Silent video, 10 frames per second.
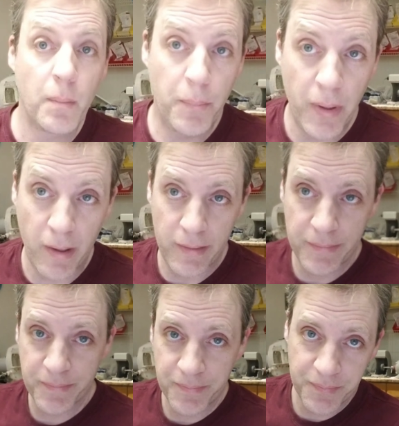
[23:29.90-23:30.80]
But
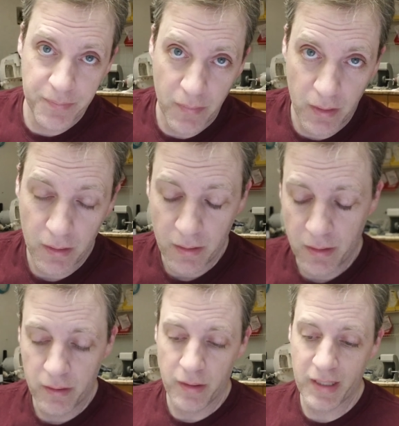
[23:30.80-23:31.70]

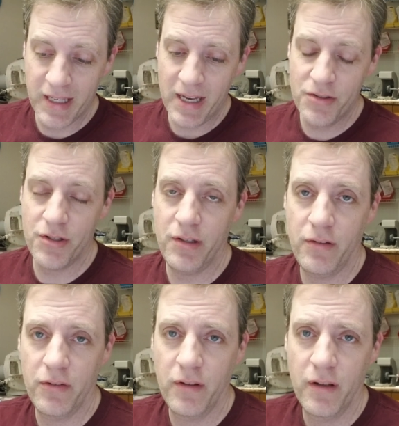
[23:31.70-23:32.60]
the catch
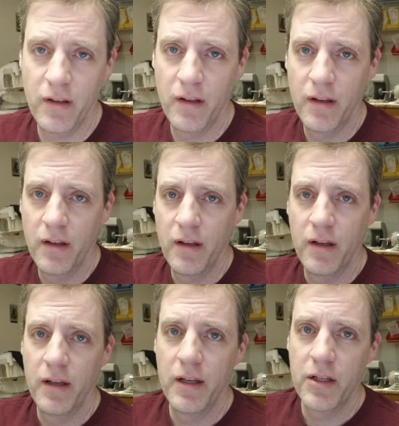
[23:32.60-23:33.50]
is,
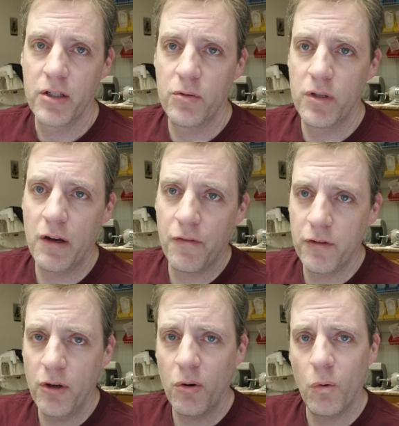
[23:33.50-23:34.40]
you never
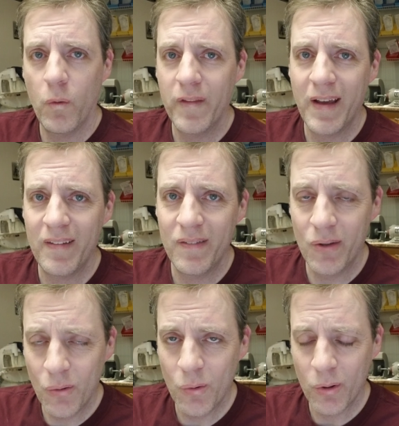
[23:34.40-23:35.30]
know when that
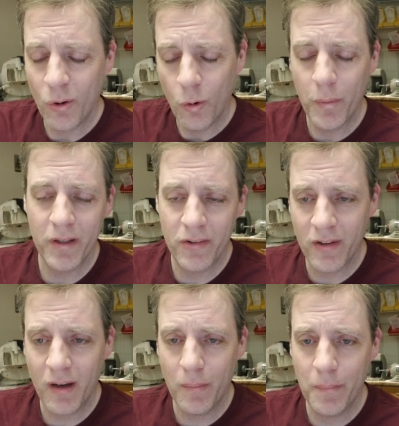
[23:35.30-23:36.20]
door opens
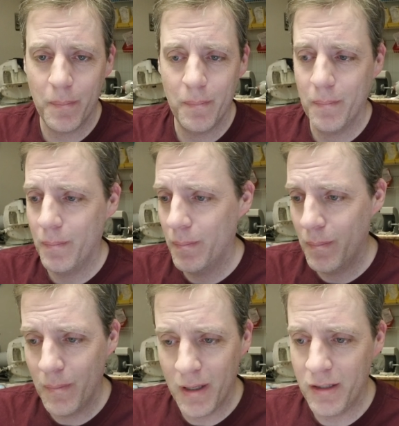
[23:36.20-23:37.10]
up
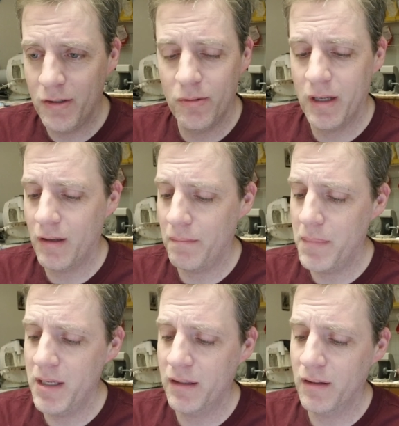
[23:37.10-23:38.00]
and you end up
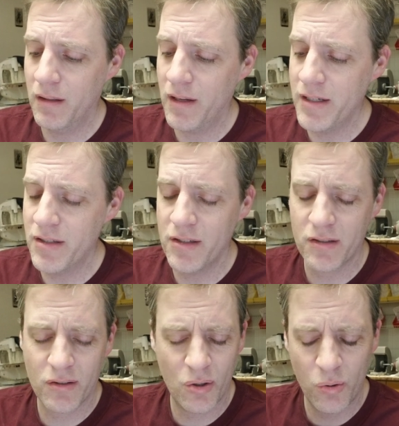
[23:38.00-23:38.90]
meeting the
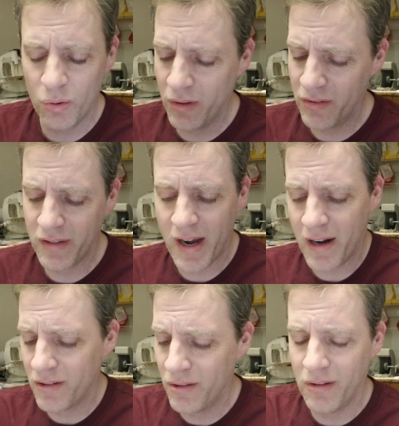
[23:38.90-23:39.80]
nicest, coolest
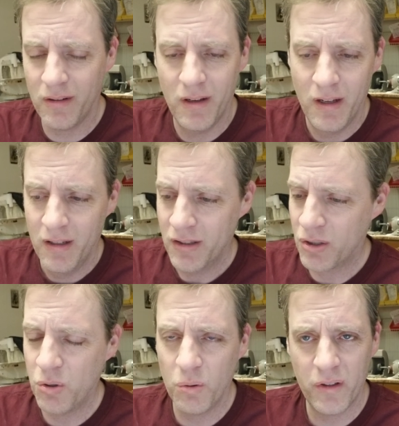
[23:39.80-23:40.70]
doctor, the
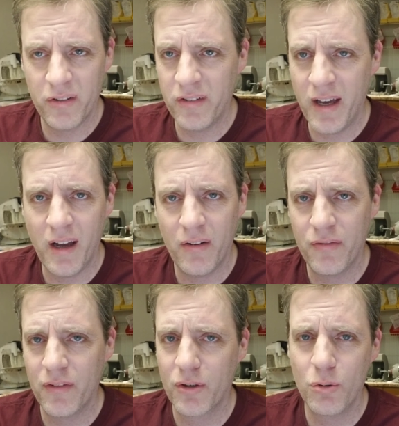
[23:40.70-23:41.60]
coolest staff,
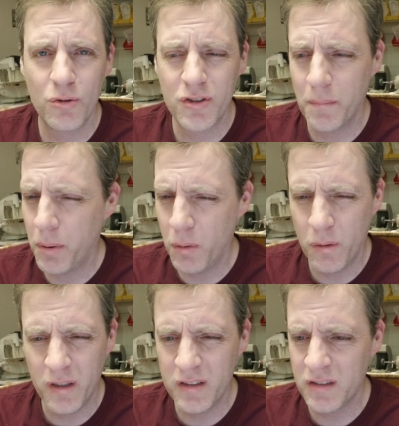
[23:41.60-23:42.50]
the coolest
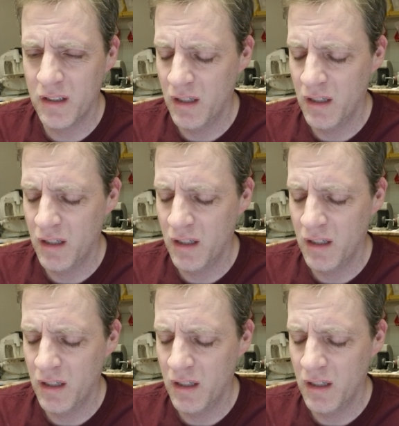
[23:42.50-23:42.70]
employees.